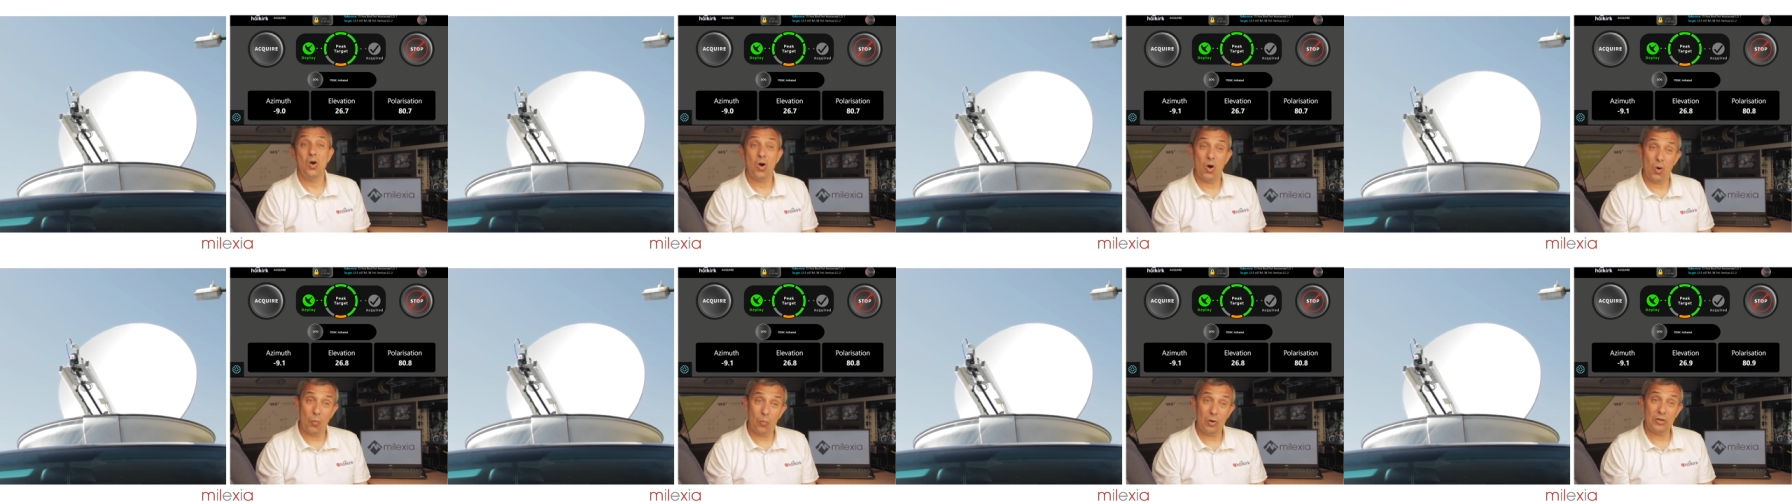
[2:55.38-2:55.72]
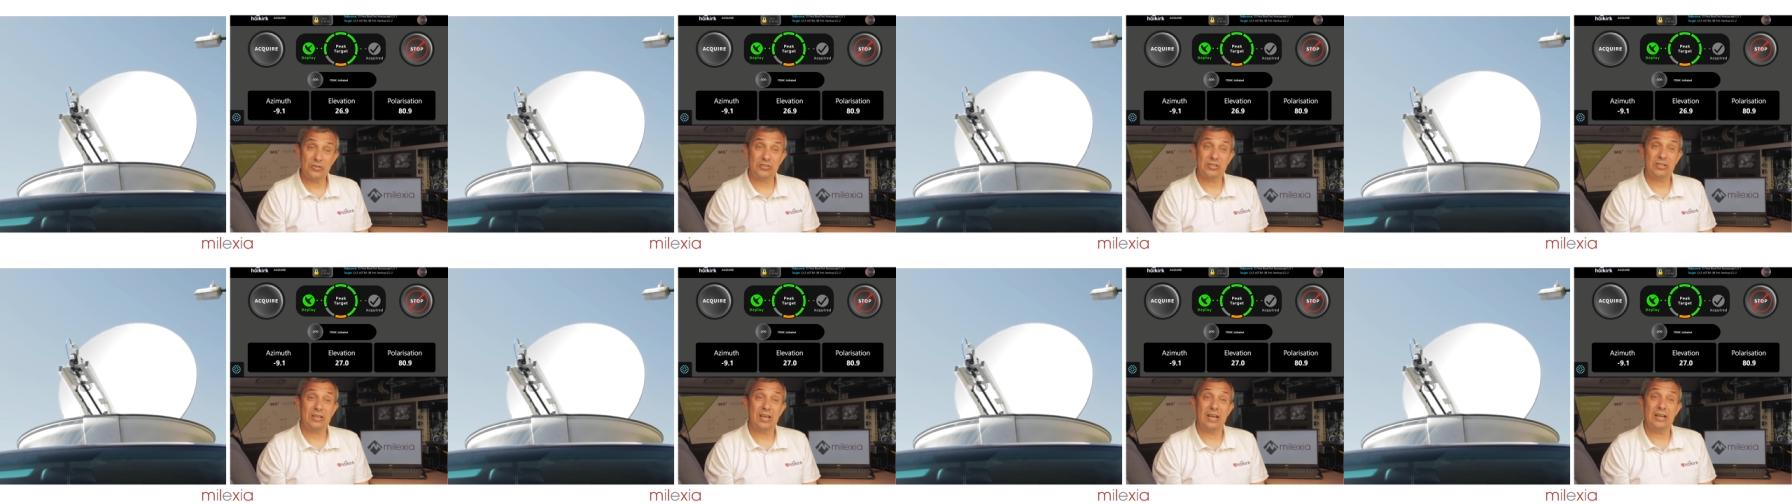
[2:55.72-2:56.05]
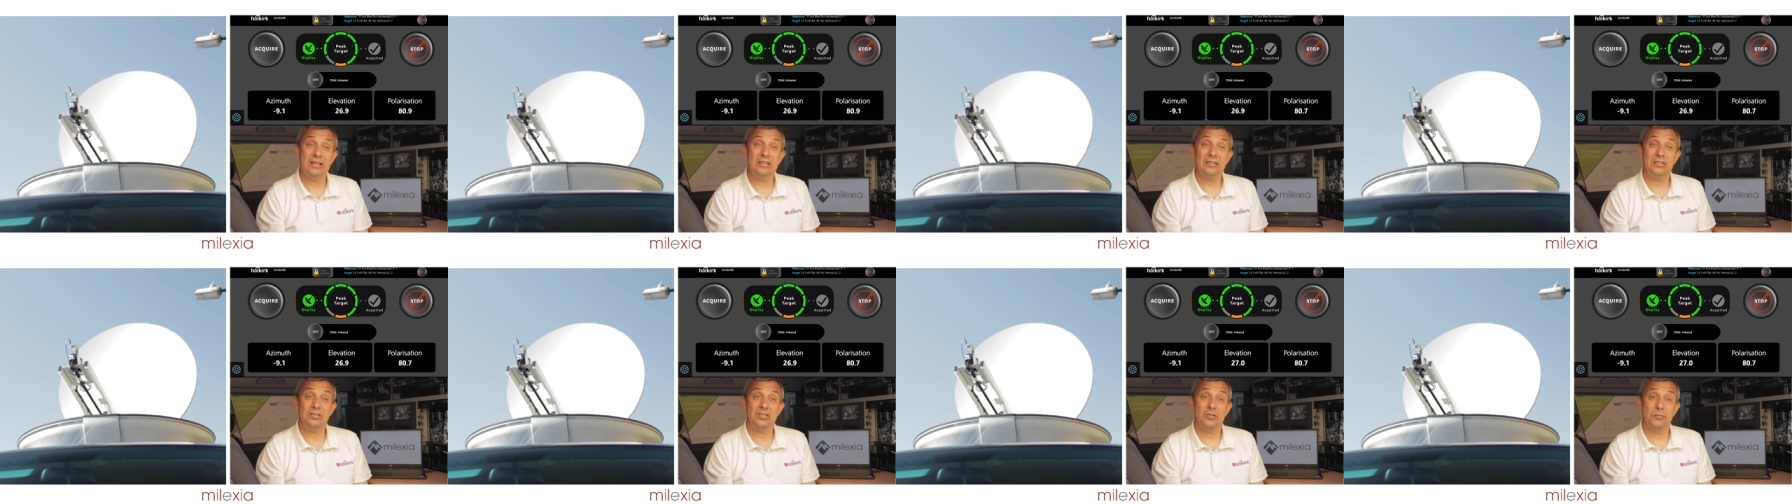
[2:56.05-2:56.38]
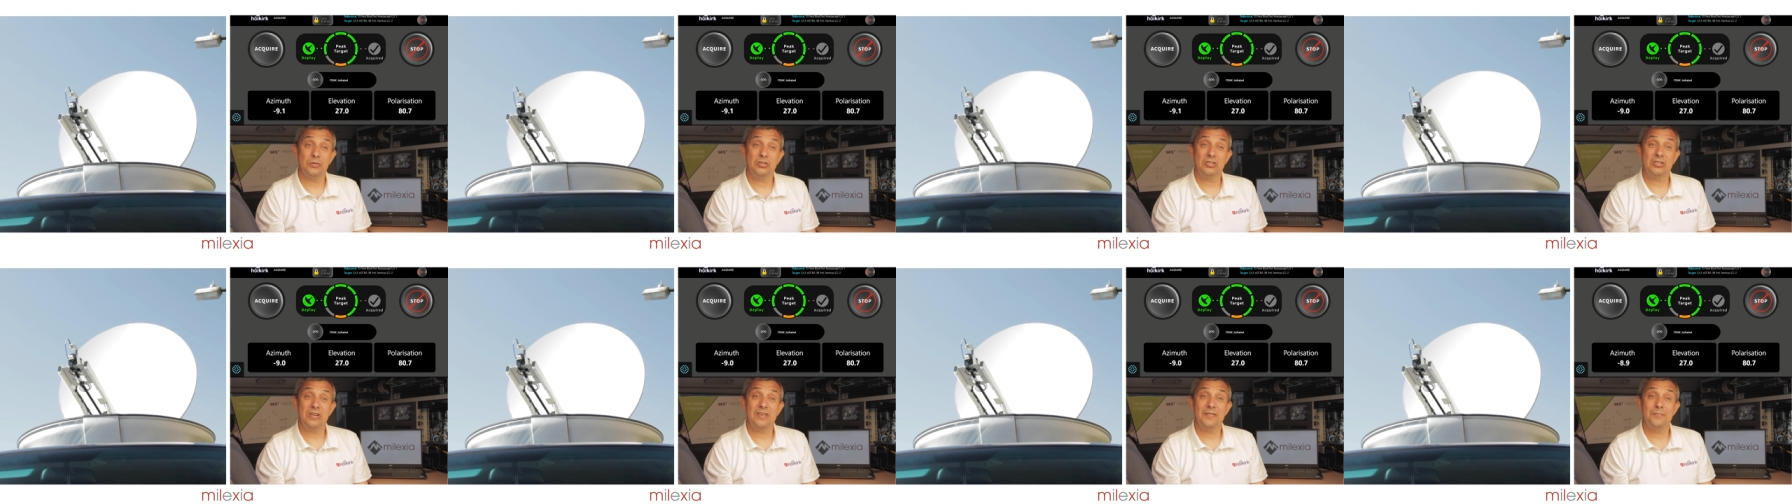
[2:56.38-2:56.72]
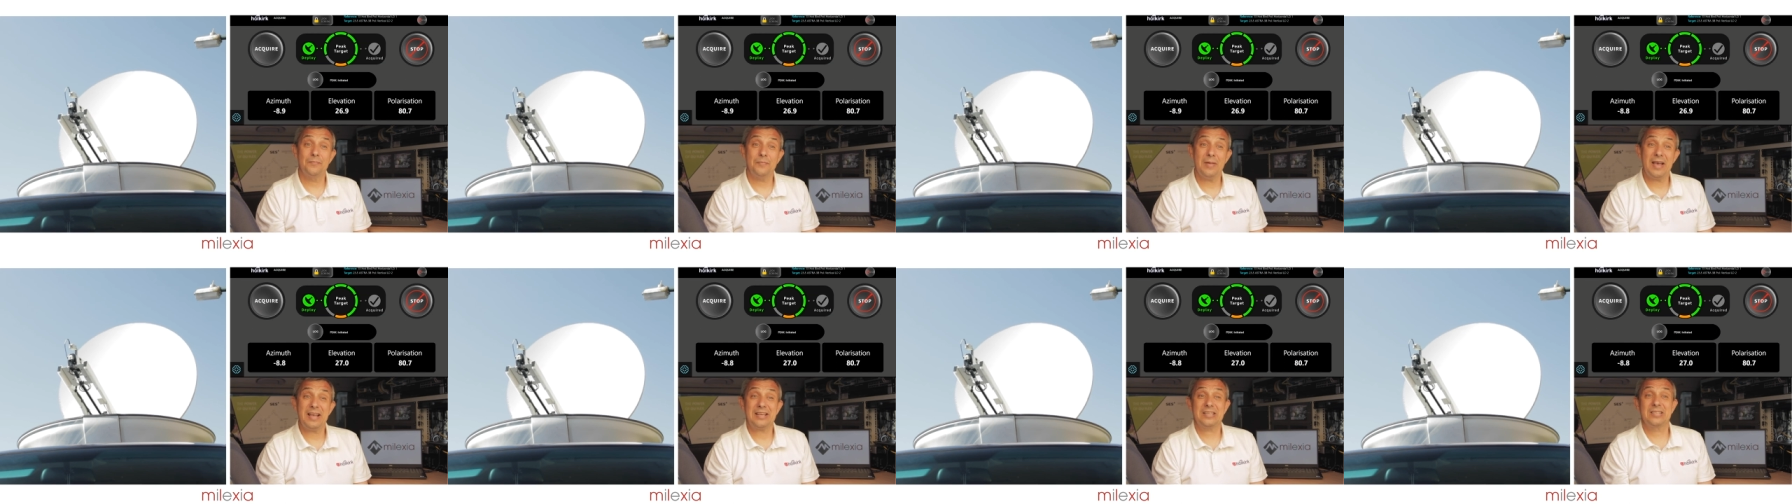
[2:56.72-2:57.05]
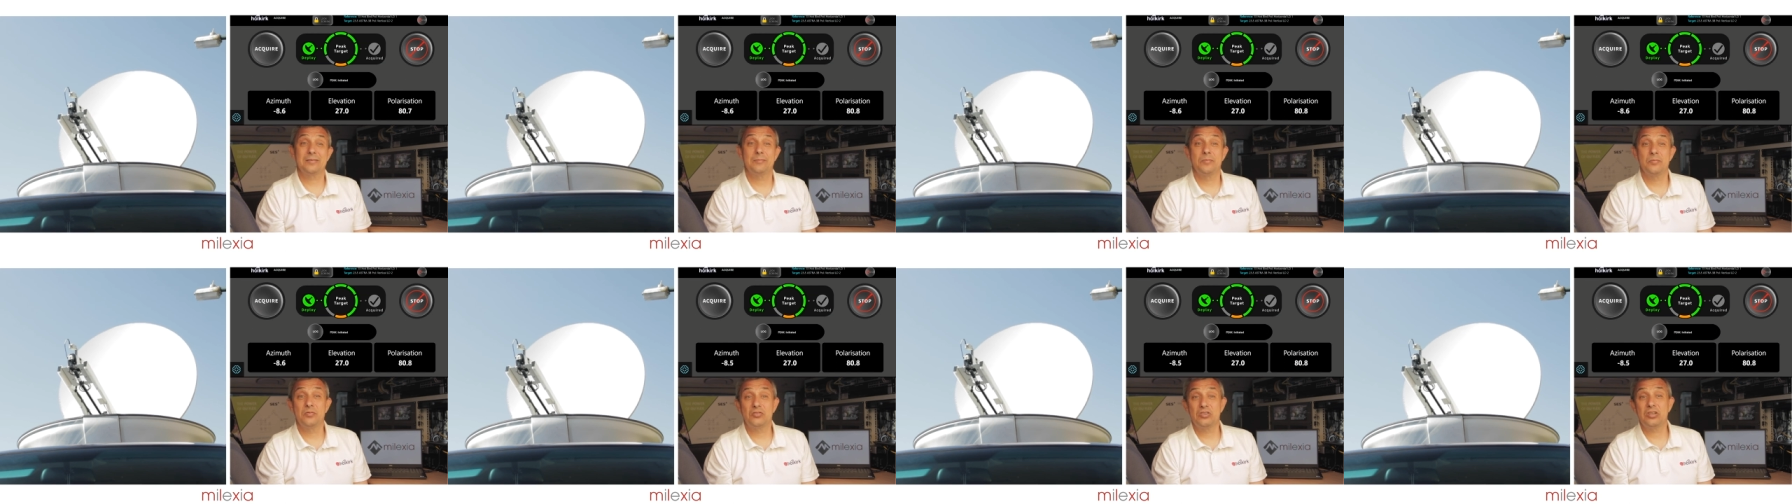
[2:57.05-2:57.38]
And once again, to achieve
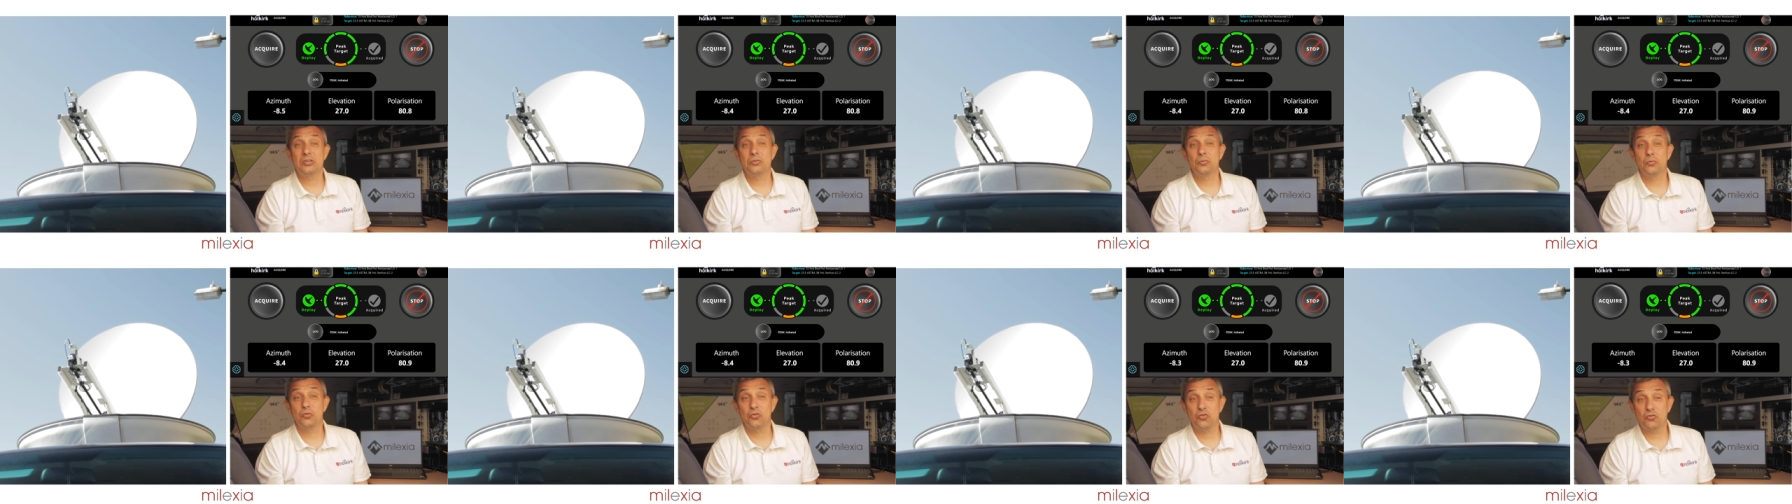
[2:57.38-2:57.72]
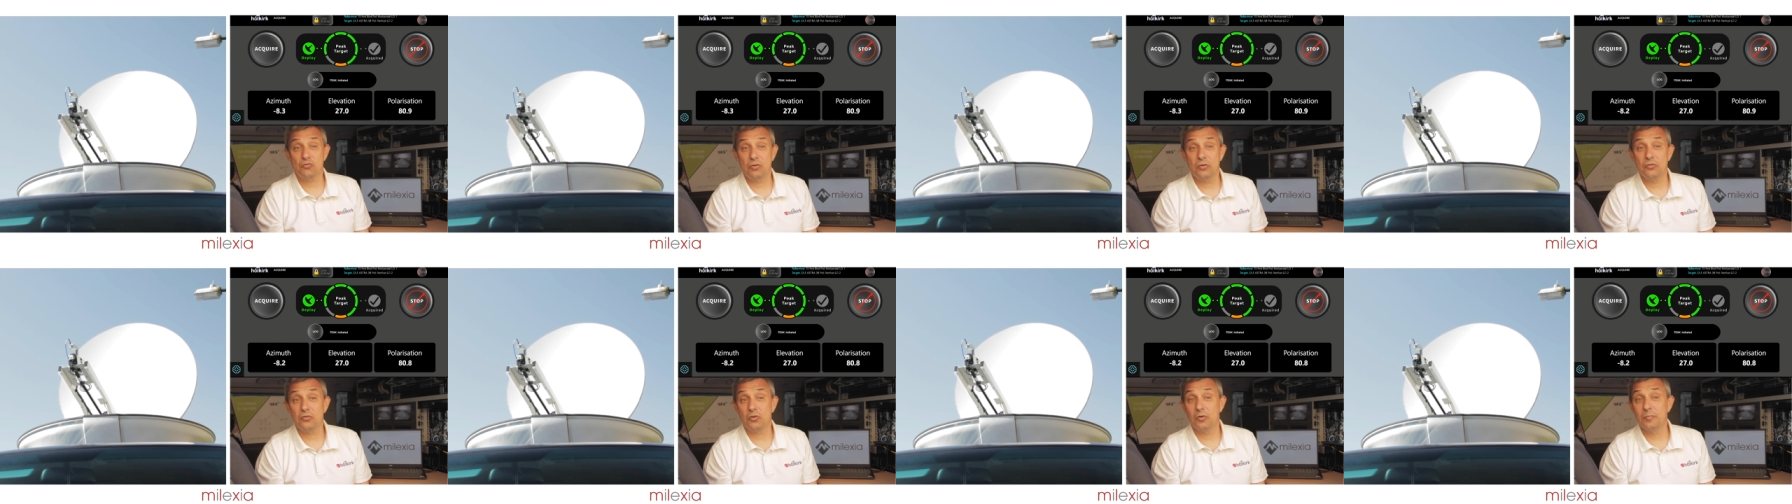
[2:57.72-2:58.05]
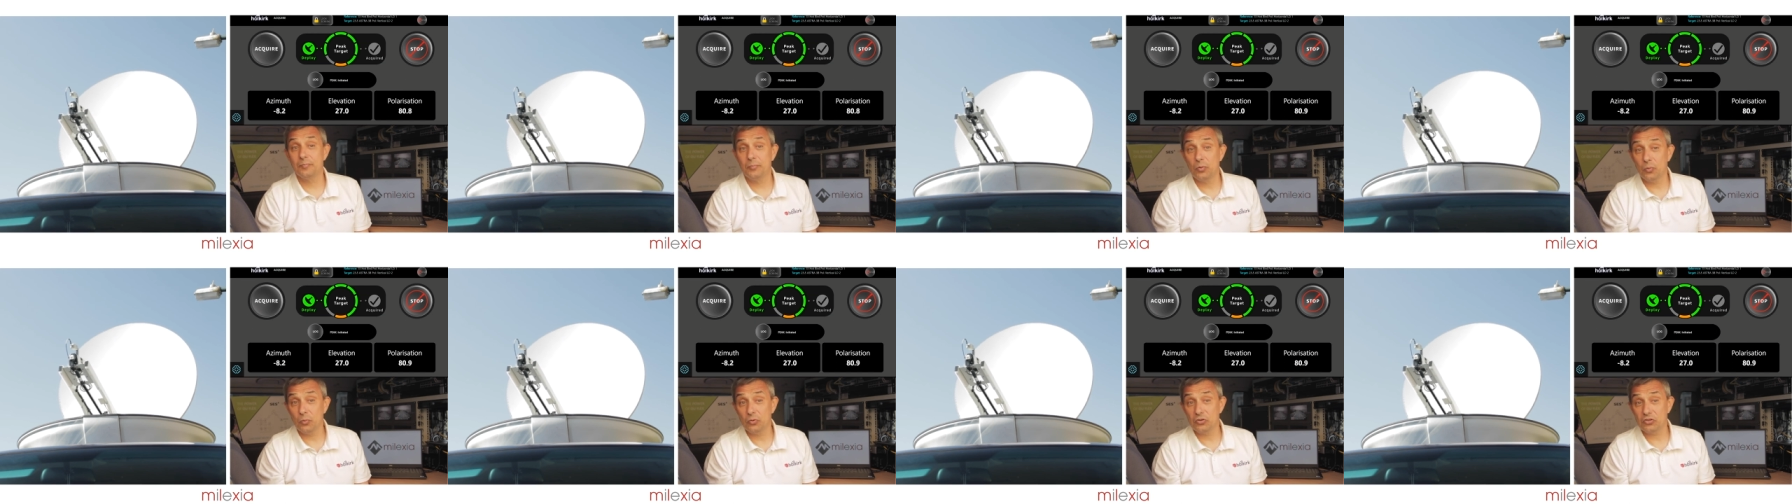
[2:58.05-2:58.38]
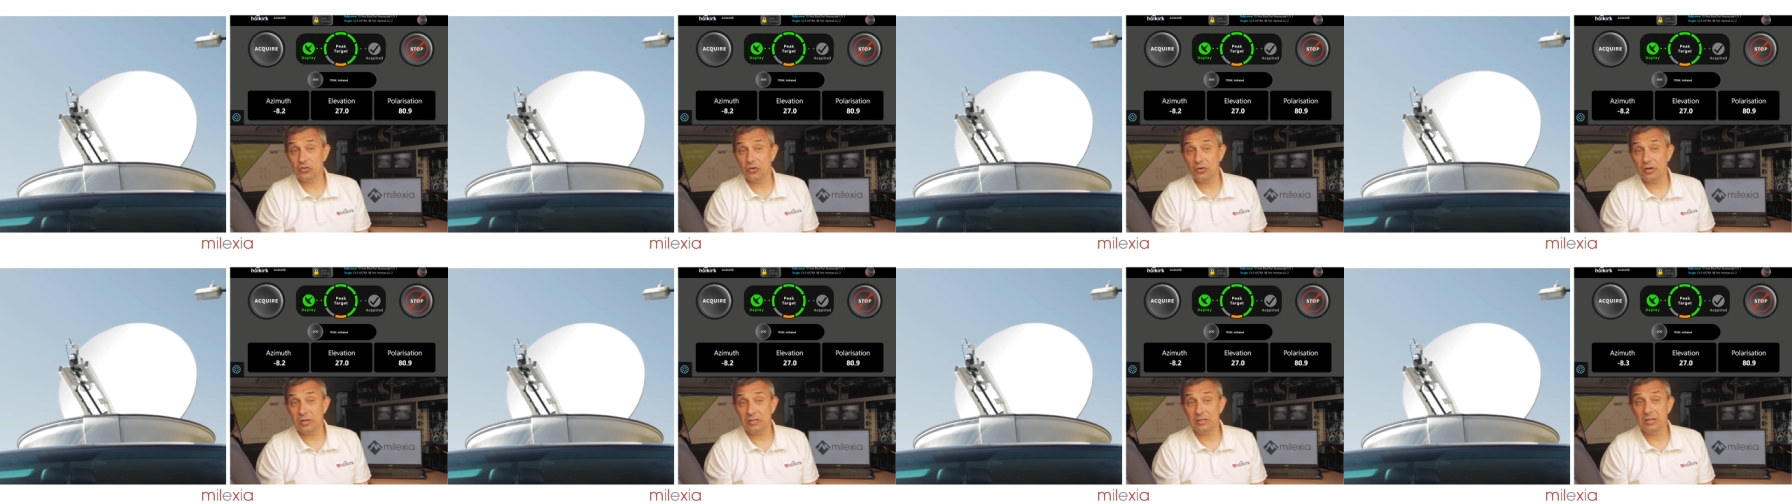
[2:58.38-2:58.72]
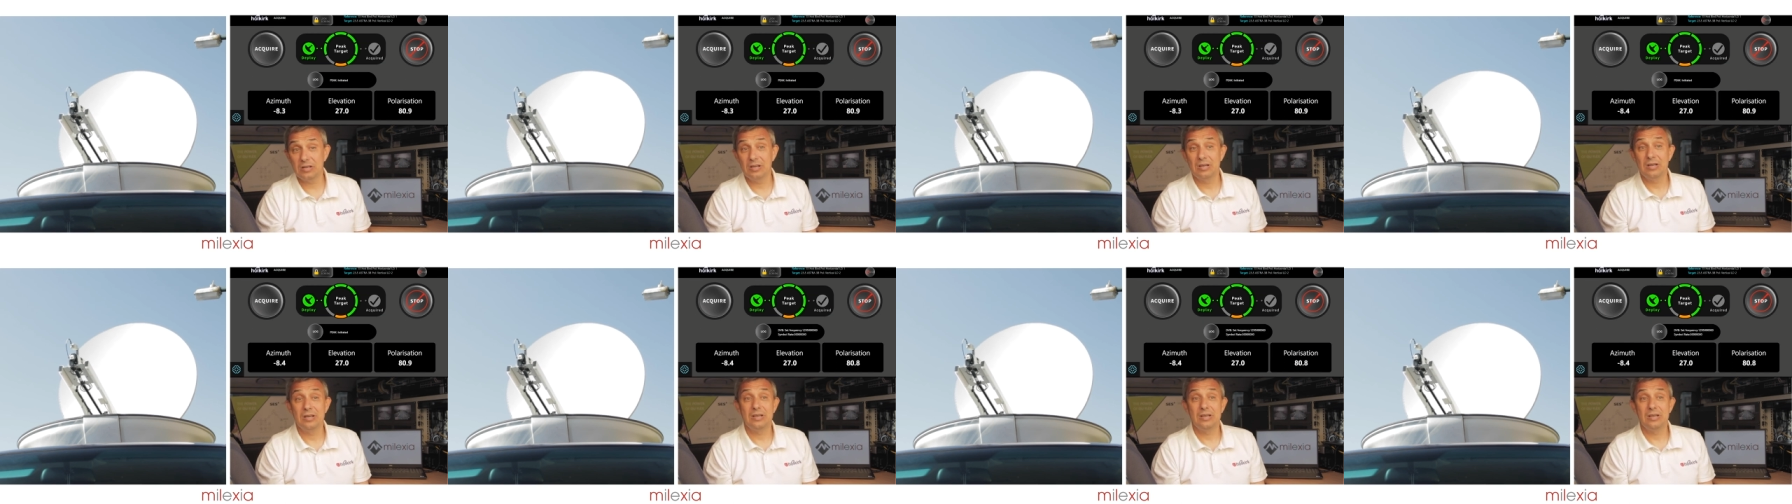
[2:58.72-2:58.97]
maximum signal strength on bore site,